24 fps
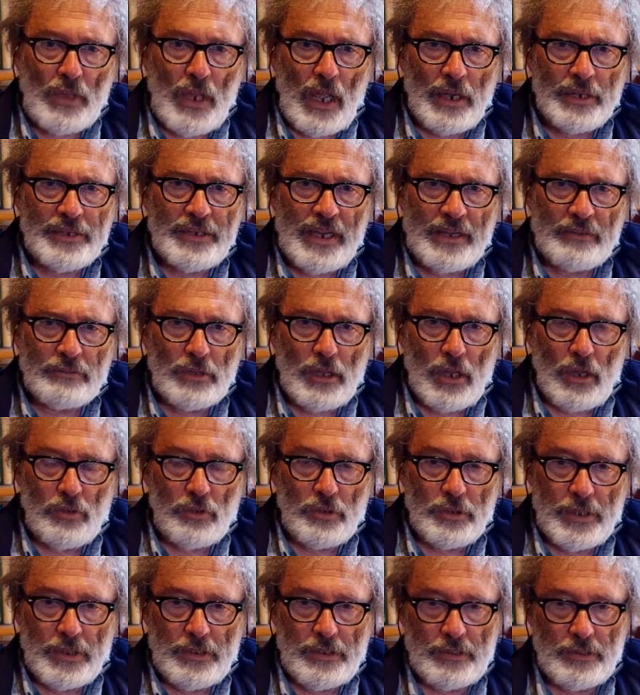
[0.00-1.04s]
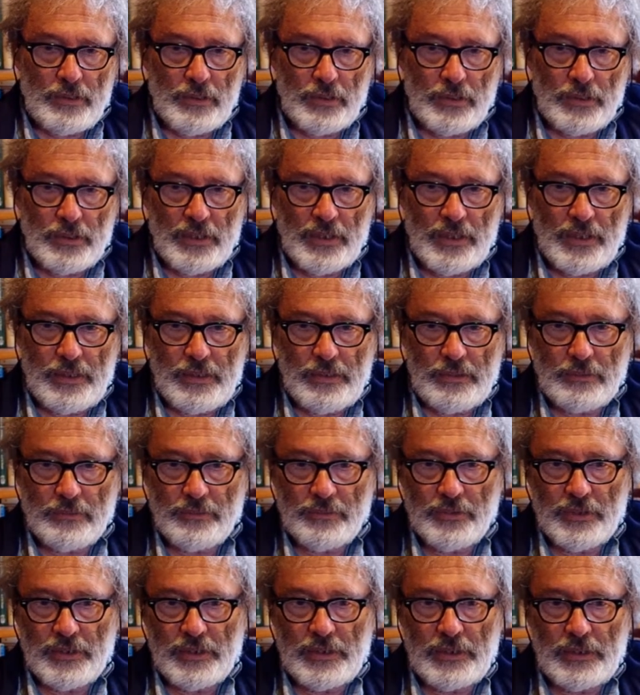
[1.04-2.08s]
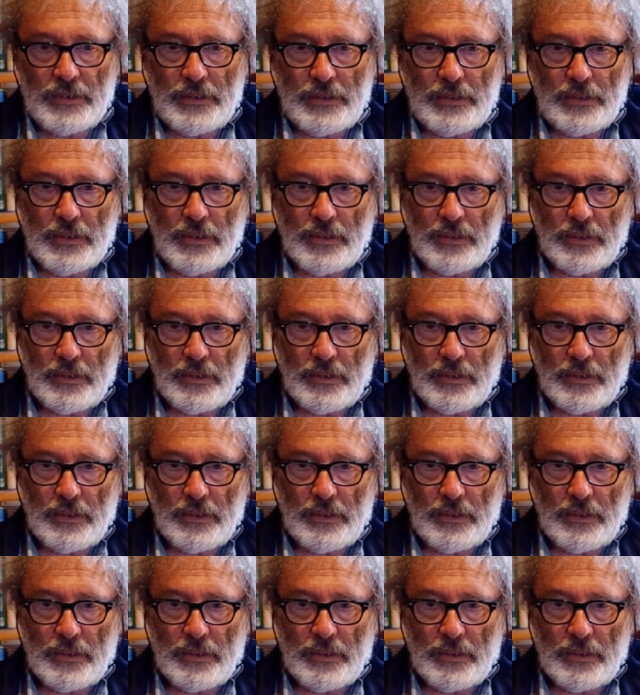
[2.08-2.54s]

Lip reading: I download, okay, the